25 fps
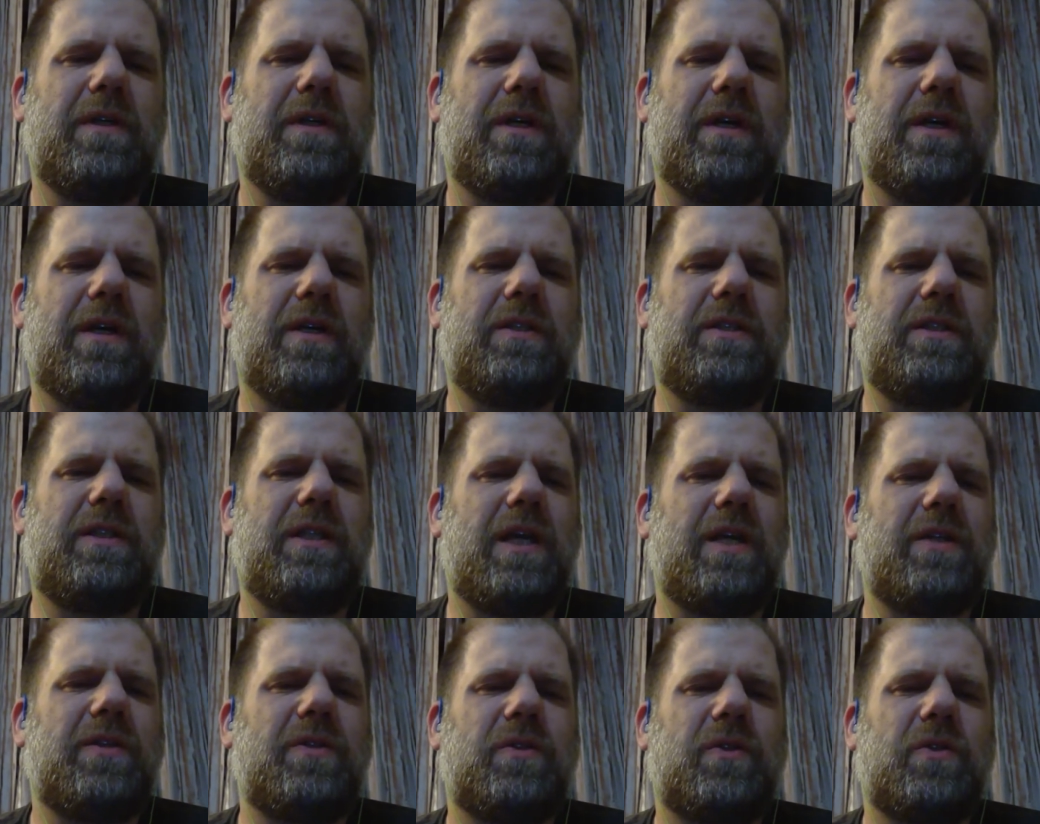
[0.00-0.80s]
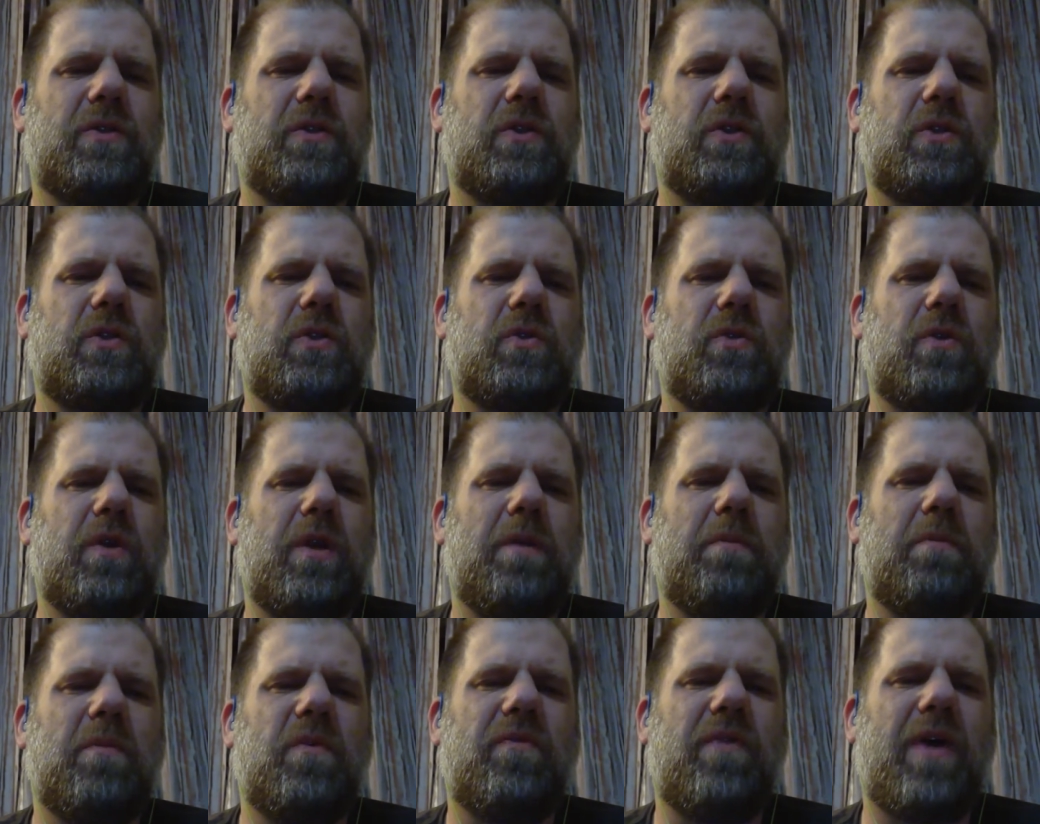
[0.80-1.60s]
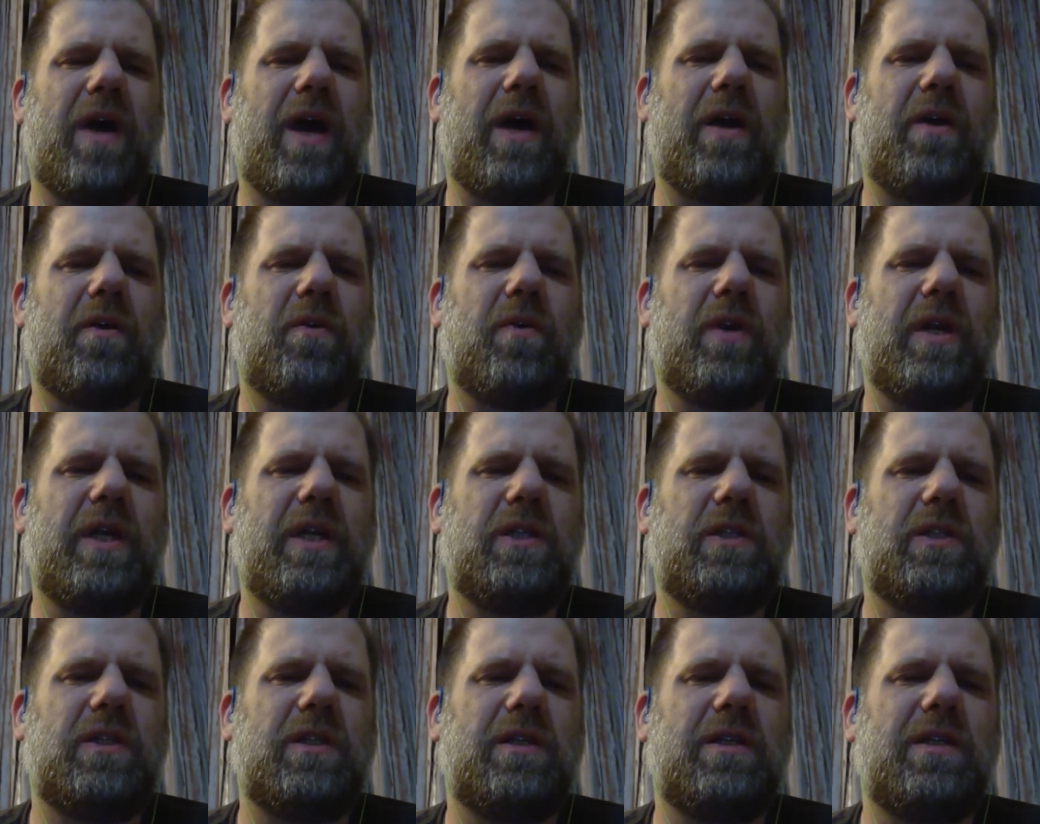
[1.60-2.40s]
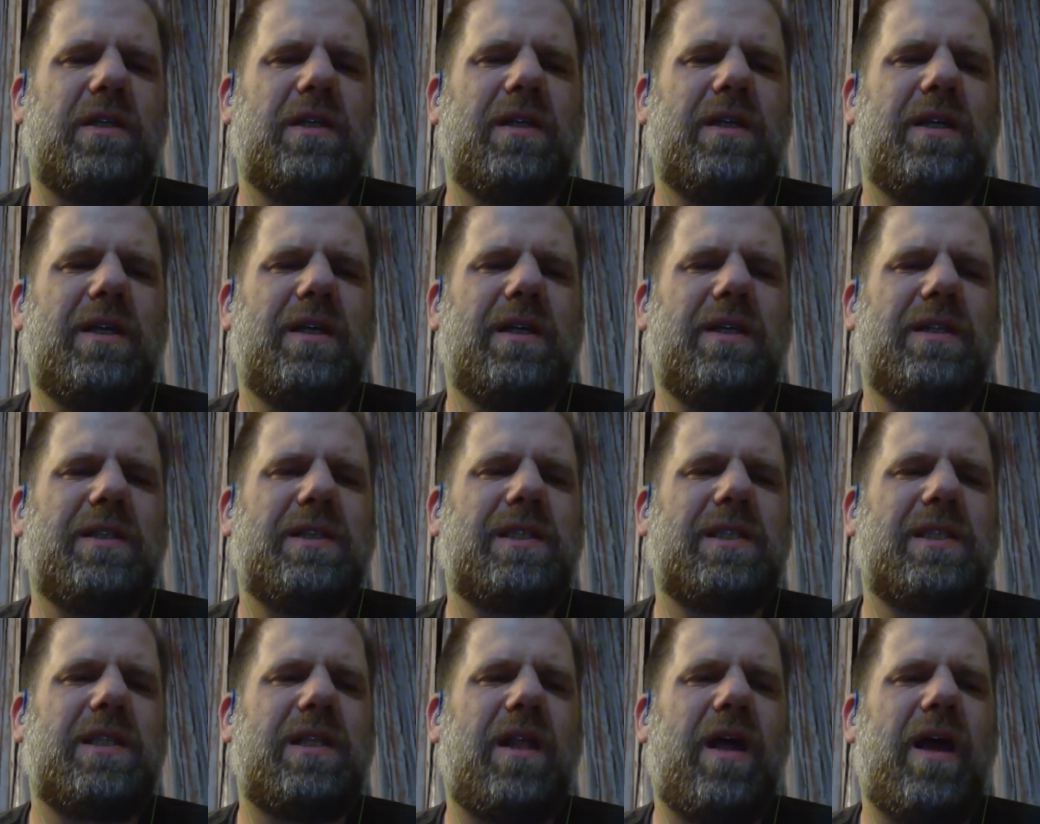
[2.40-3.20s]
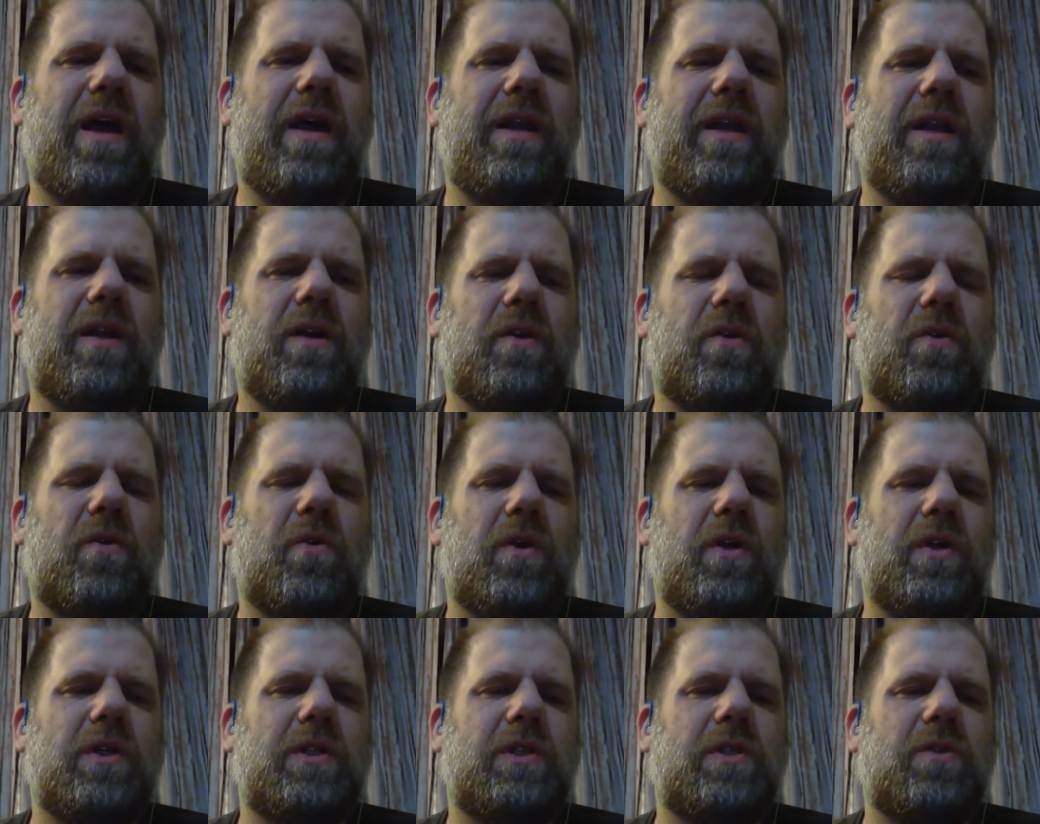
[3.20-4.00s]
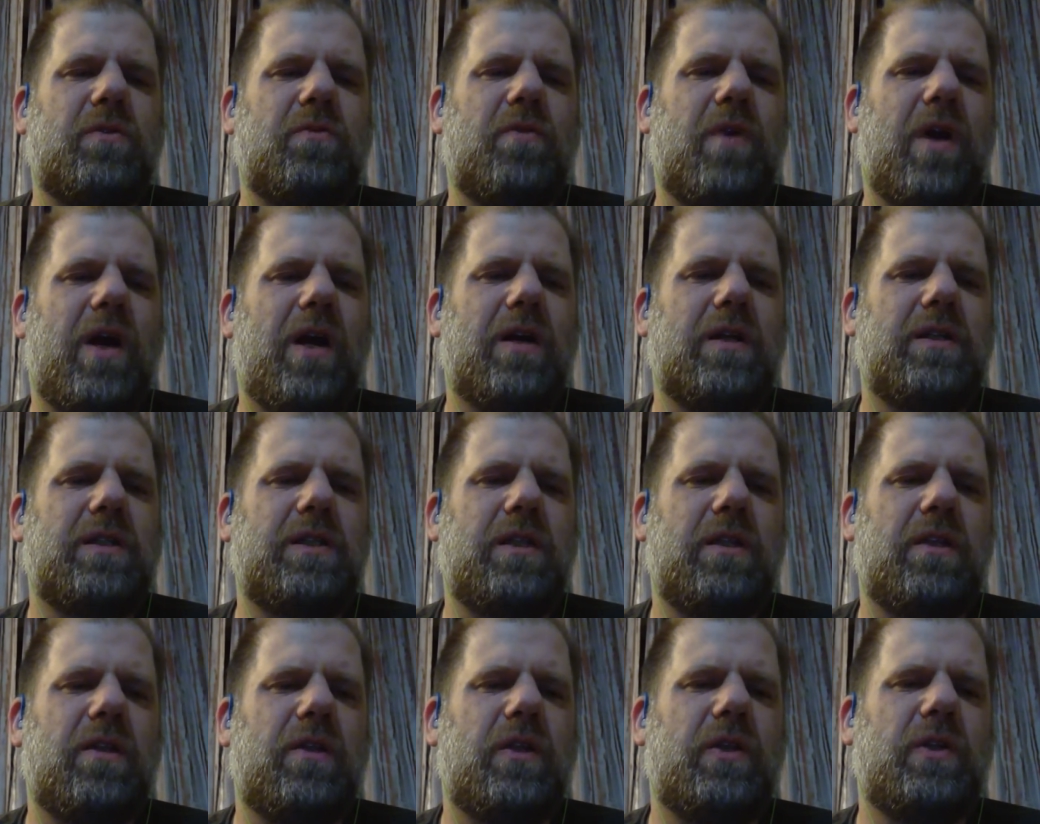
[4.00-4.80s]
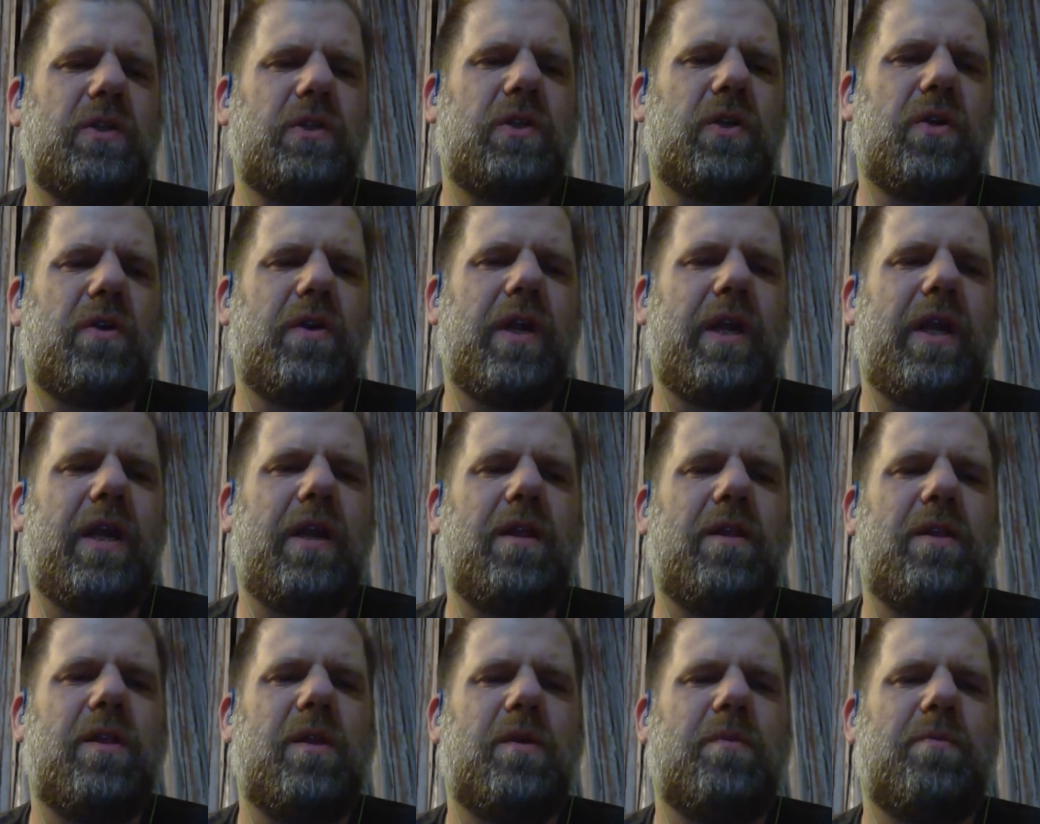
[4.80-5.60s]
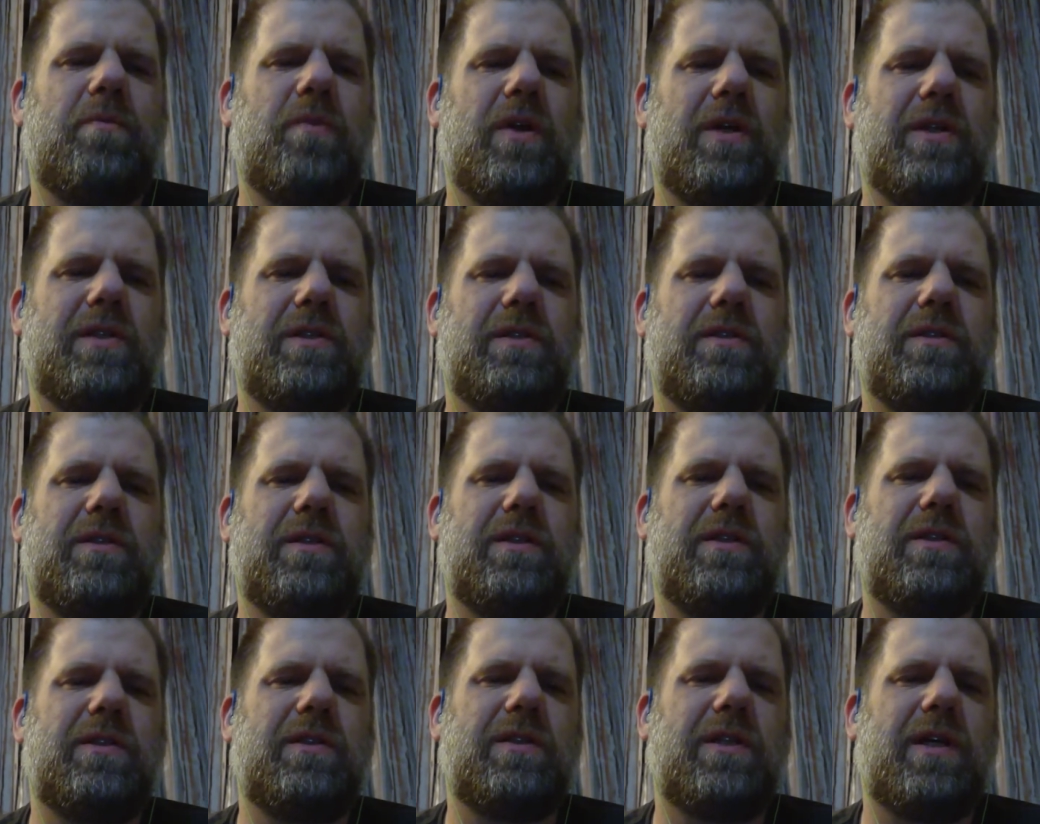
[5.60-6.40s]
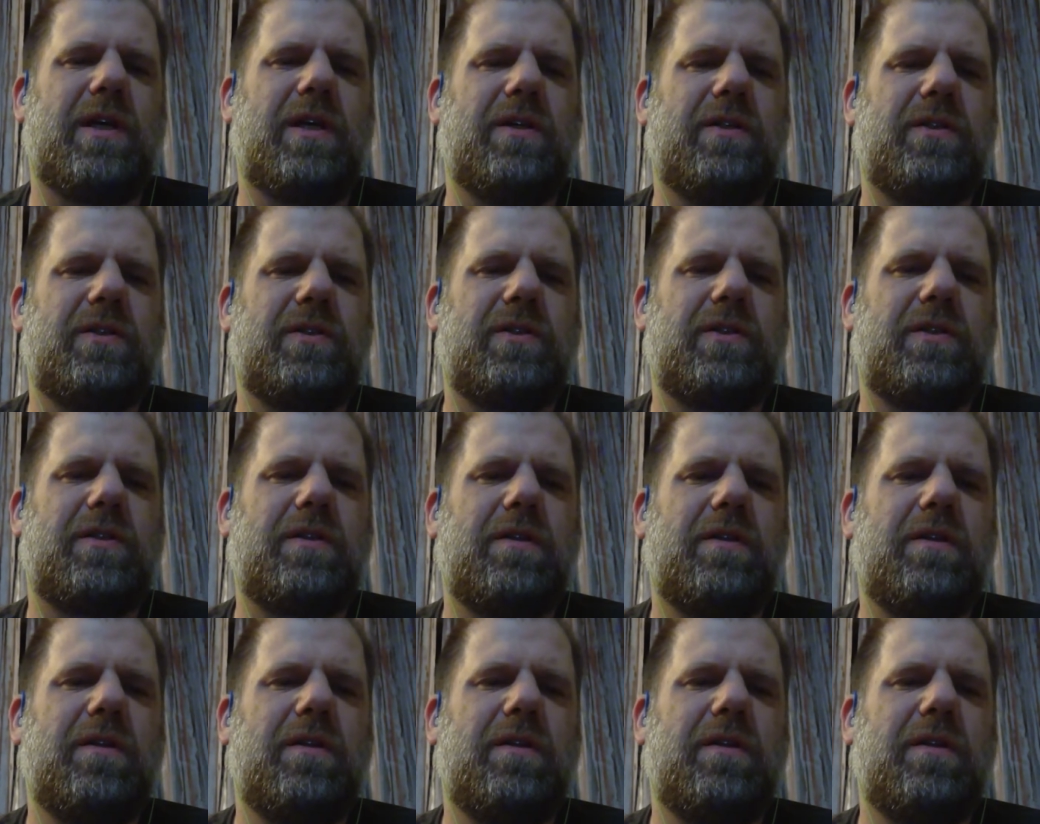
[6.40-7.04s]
a gentle stream of adoration sliding across the rocks that luxuriate in their presence and touch.